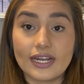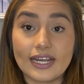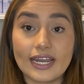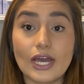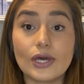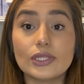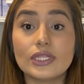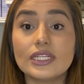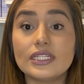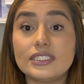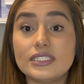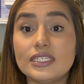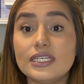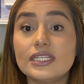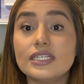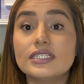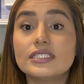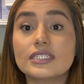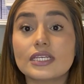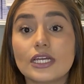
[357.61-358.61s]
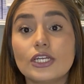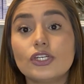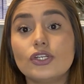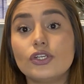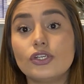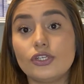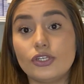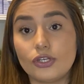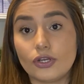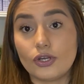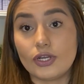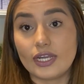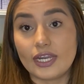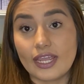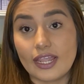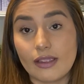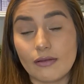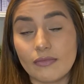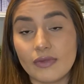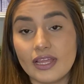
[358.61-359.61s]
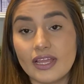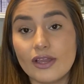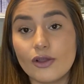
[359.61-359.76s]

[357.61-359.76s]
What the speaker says: Now, the deed is under your name.